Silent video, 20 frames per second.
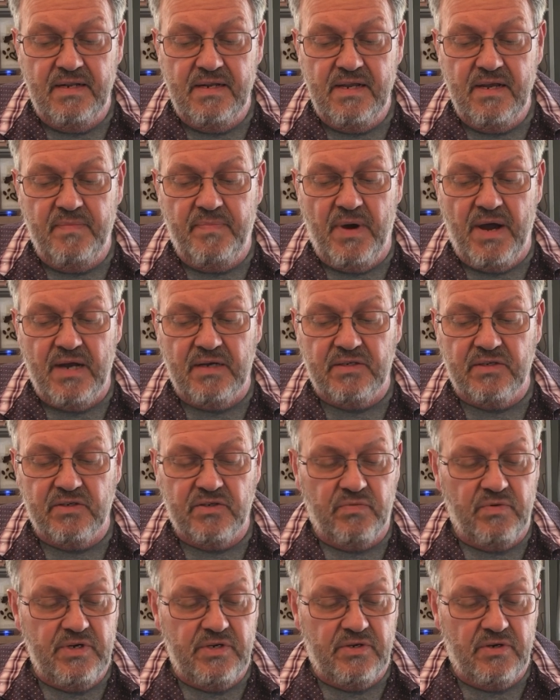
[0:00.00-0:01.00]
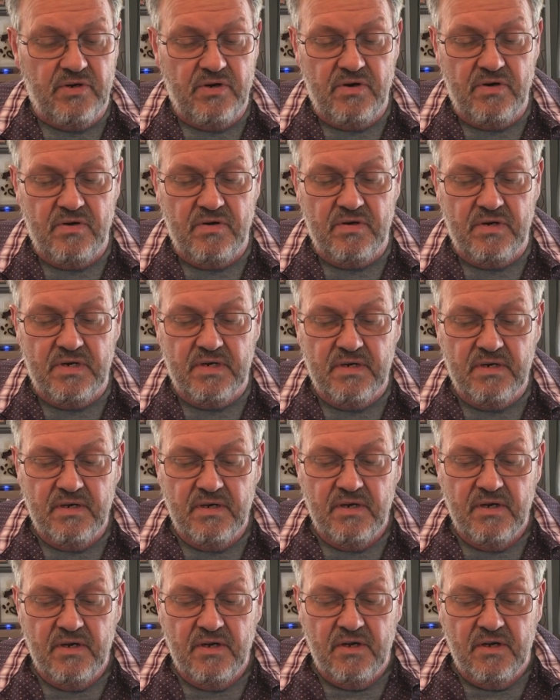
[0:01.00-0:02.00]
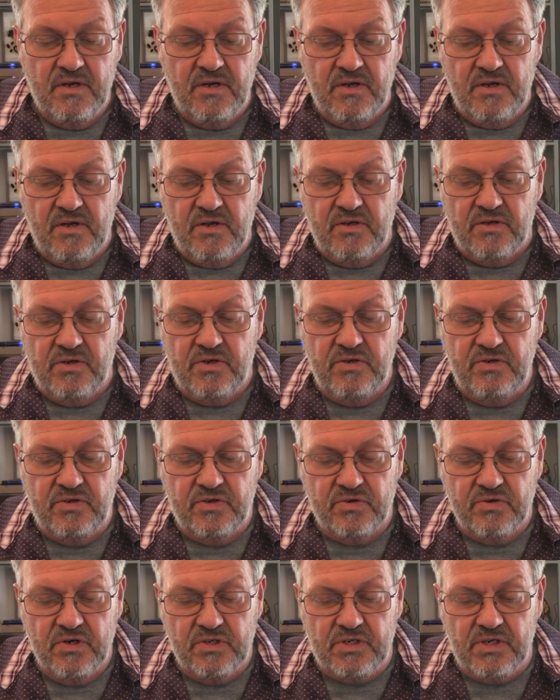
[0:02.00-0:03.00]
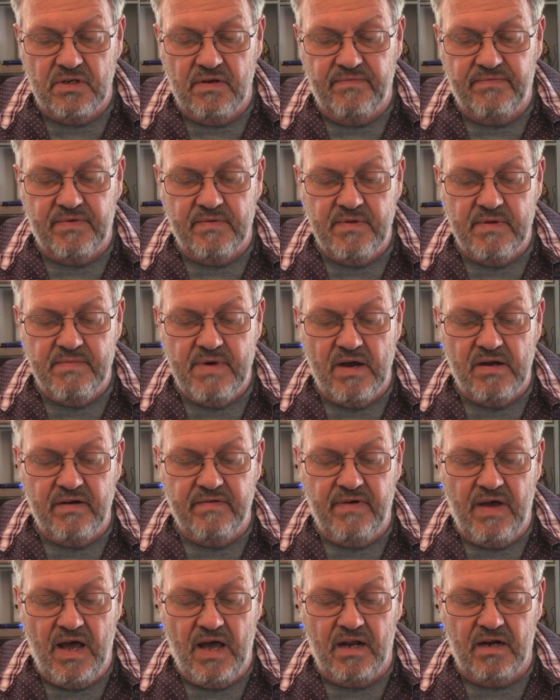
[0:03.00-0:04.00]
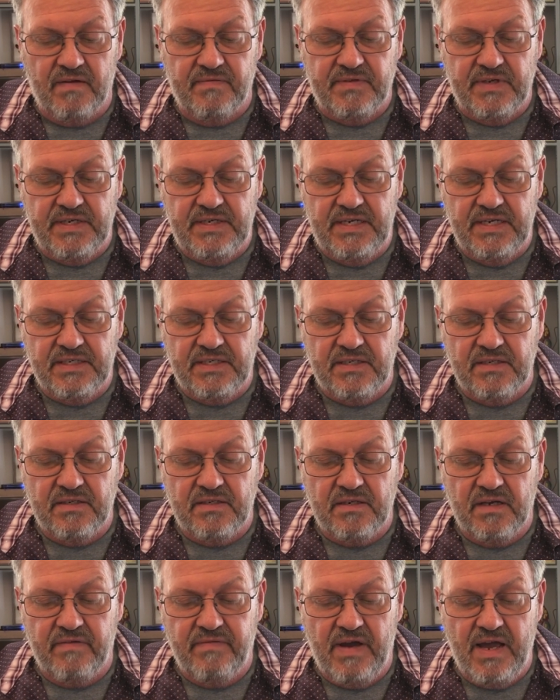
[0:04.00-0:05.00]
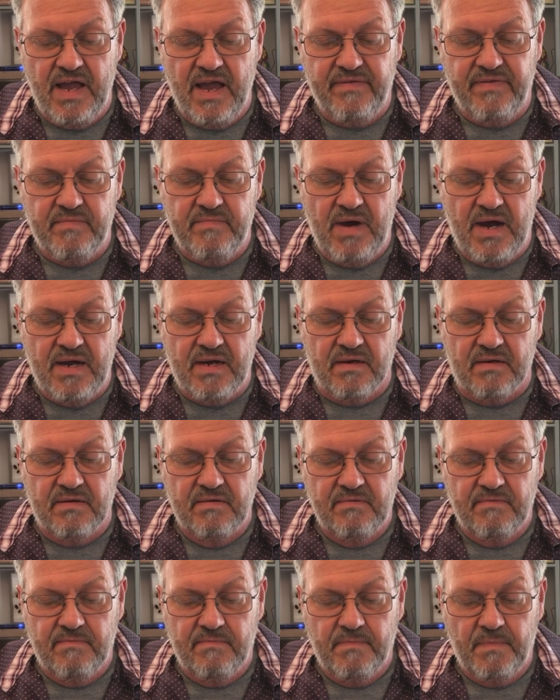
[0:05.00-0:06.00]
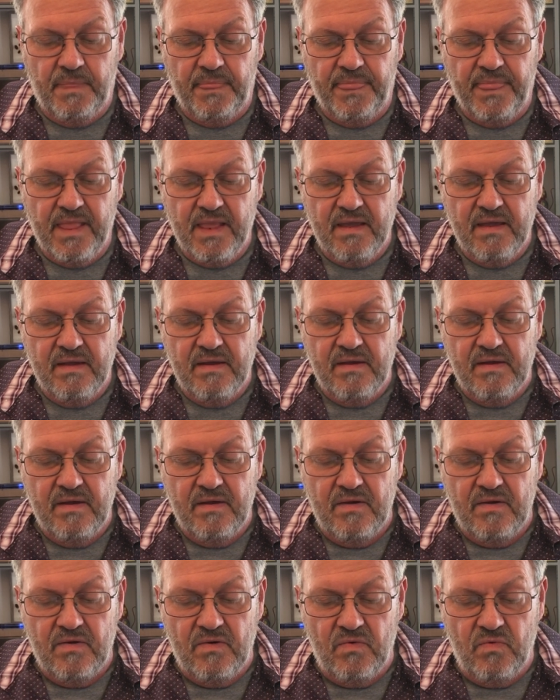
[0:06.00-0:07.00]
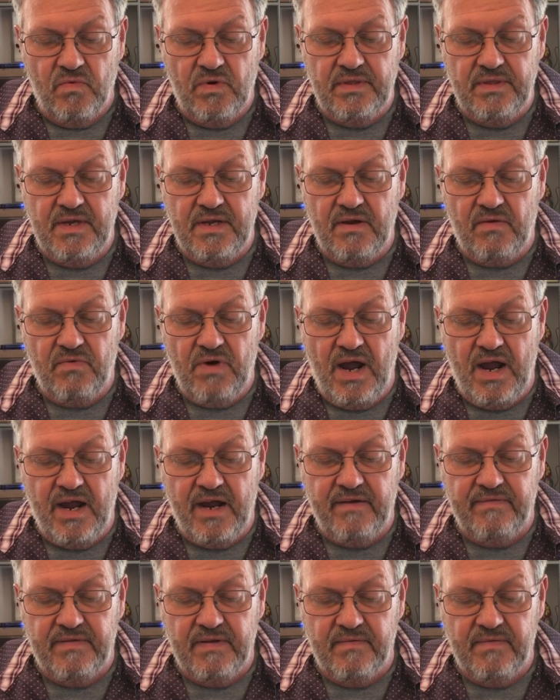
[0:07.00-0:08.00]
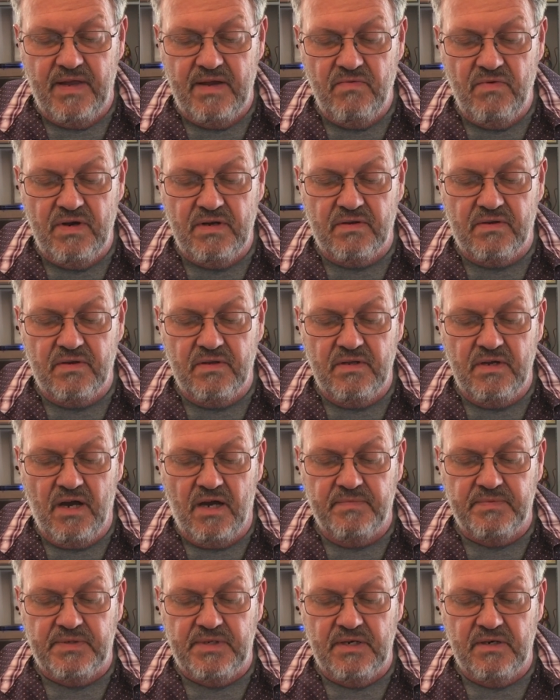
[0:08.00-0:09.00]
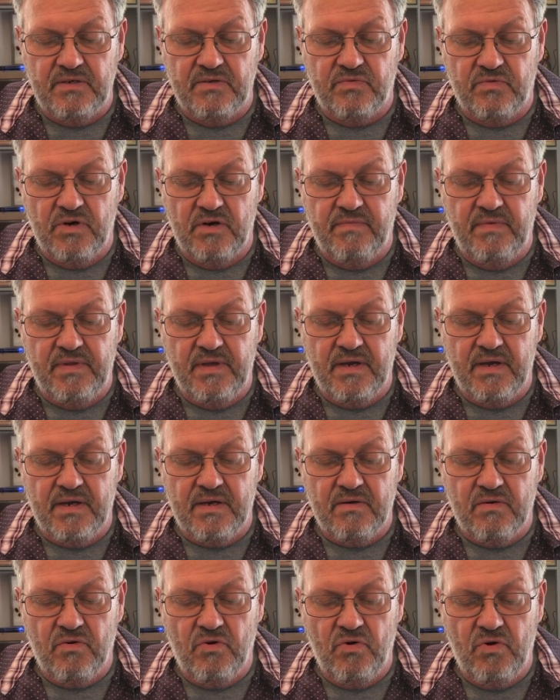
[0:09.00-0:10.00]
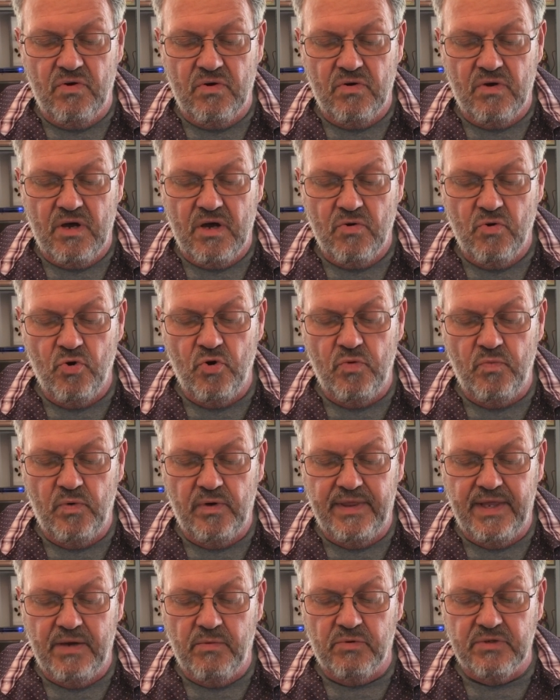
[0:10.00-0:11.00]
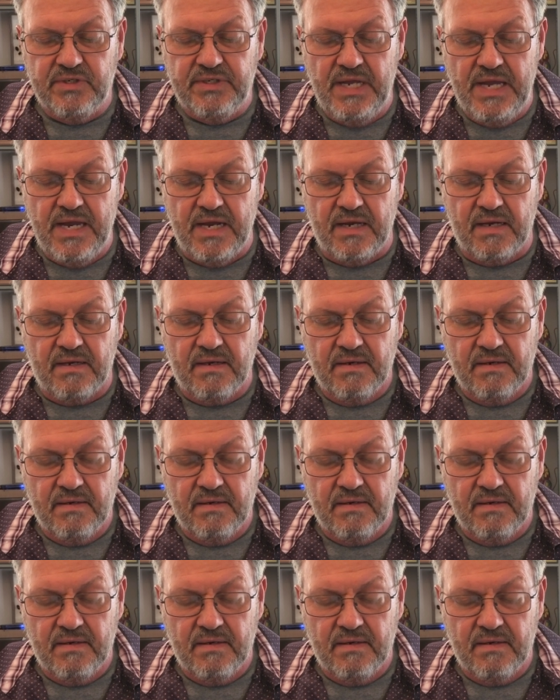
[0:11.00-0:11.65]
the apostles returned to Jerusalem from the Mount of Olives, a distance of a half a mile. When they arrived, they went to the upstairs room of the home where they were staying.